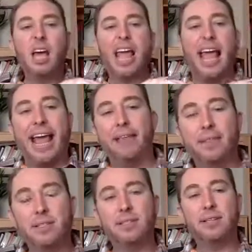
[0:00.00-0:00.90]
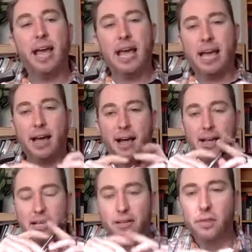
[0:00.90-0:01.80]
And this is
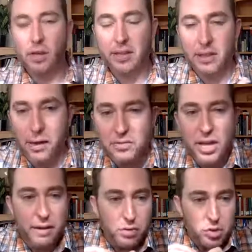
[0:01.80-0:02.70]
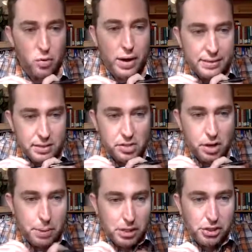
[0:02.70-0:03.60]
if you look on the left side of your screen, this is a
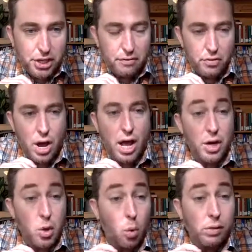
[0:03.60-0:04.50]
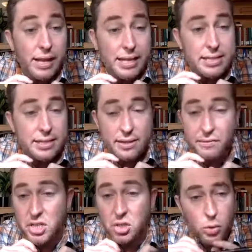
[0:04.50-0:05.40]
depiction of New Orleans in
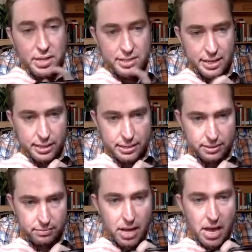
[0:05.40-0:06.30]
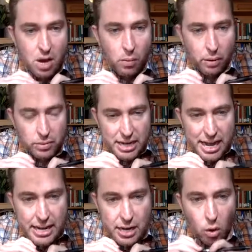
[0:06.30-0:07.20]
1726, when it was an
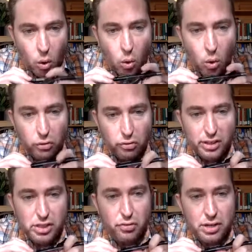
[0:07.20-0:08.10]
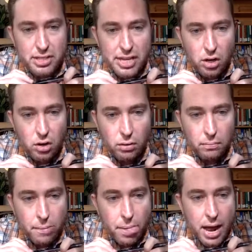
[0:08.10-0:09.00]
8-year-old French frontier
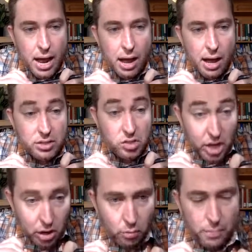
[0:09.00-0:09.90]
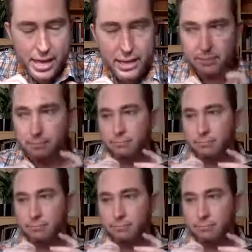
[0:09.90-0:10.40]
settlement.